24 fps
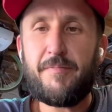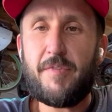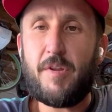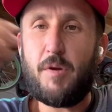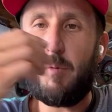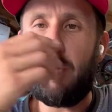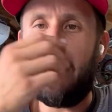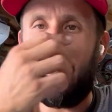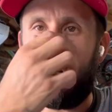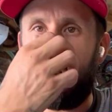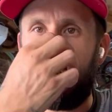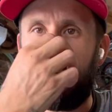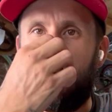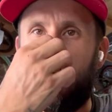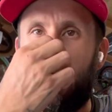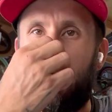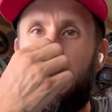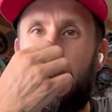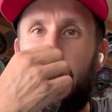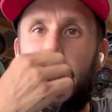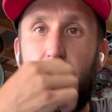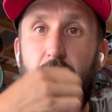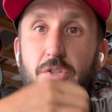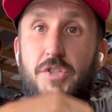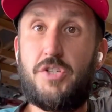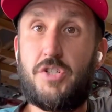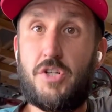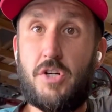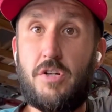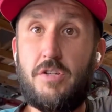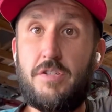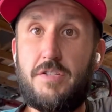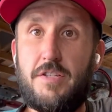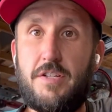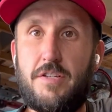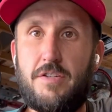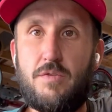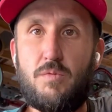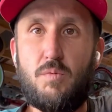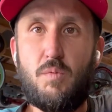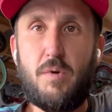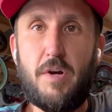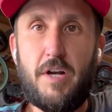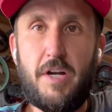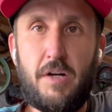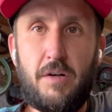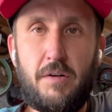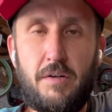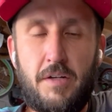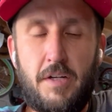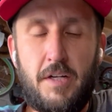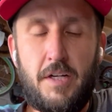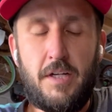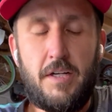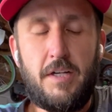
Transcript: We also do shirts as well.